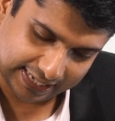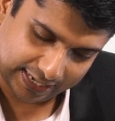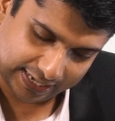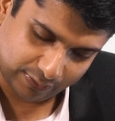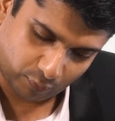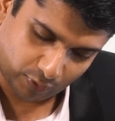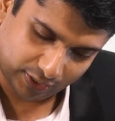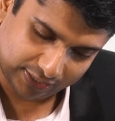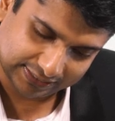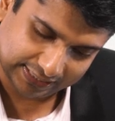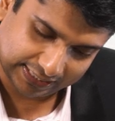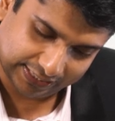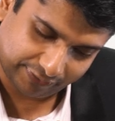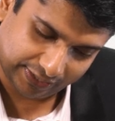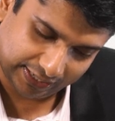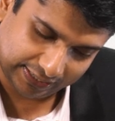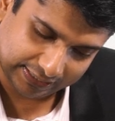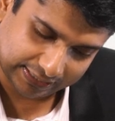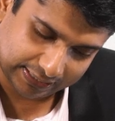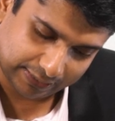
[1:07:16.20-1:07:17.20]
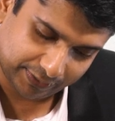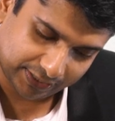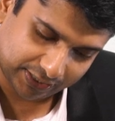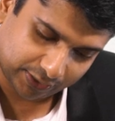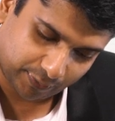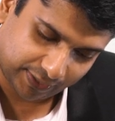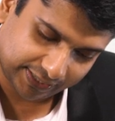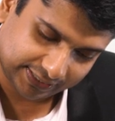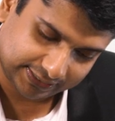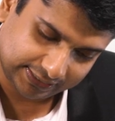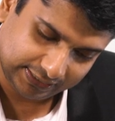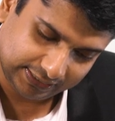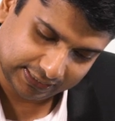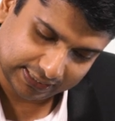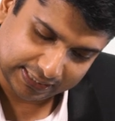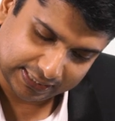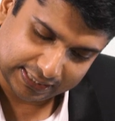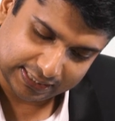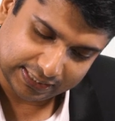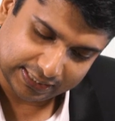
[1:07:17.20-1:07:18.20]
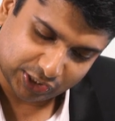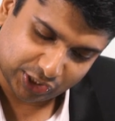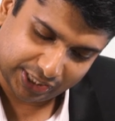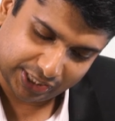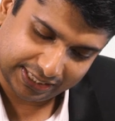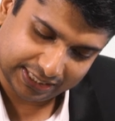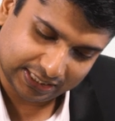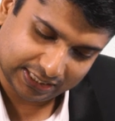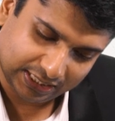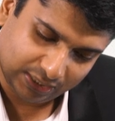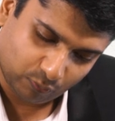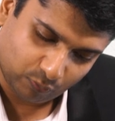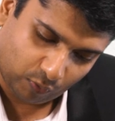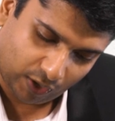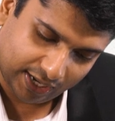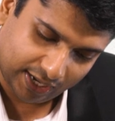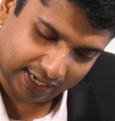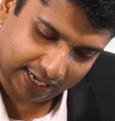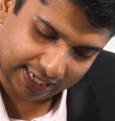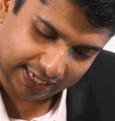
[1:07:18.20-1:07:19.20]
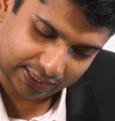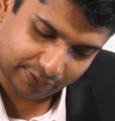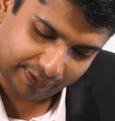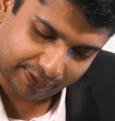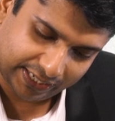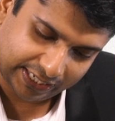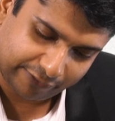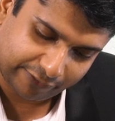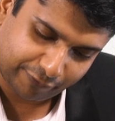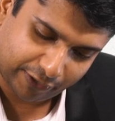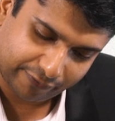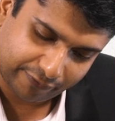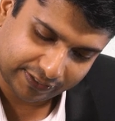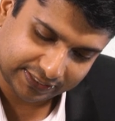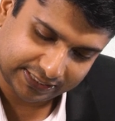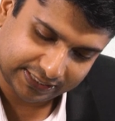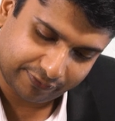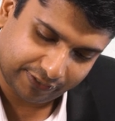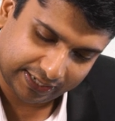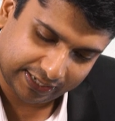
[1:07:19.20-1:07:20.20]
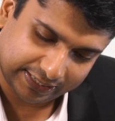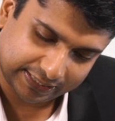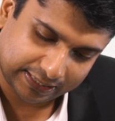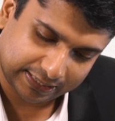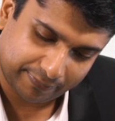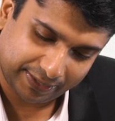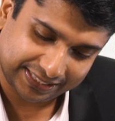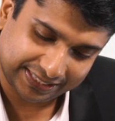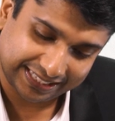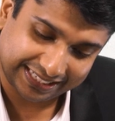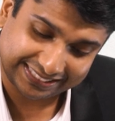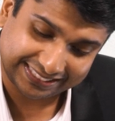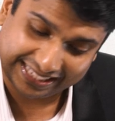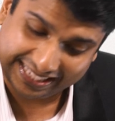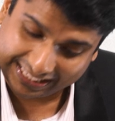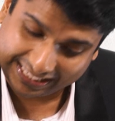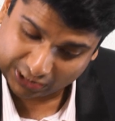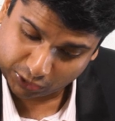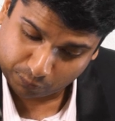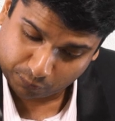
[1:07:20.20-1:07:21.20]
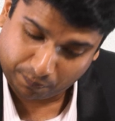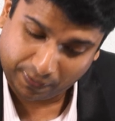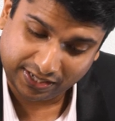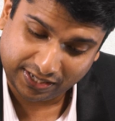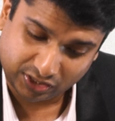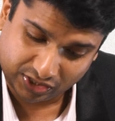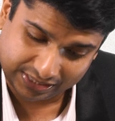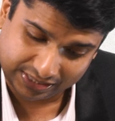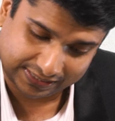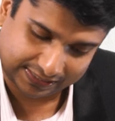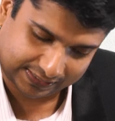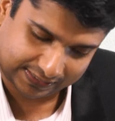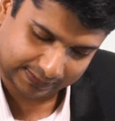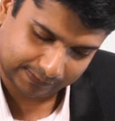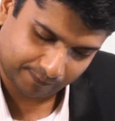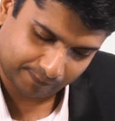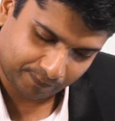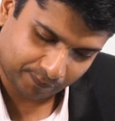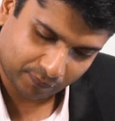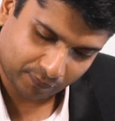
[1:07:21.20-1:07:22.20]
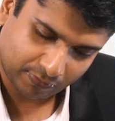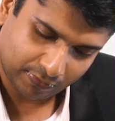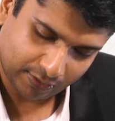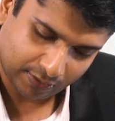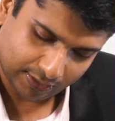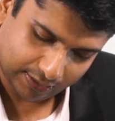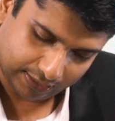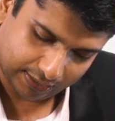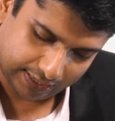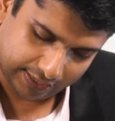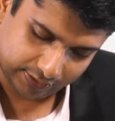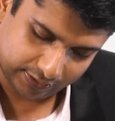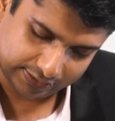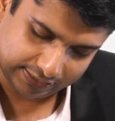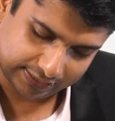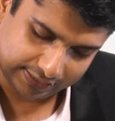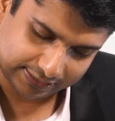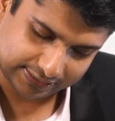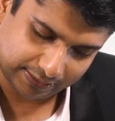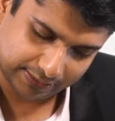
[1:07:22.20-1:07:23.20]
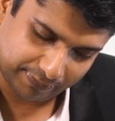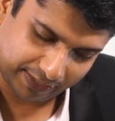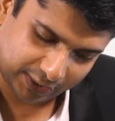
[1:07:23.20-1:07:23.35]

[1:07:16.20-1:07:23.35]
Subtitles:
And what is the dividend income in the question? She earned 1,25,000 as dividend income, and there is an expenses, and there is some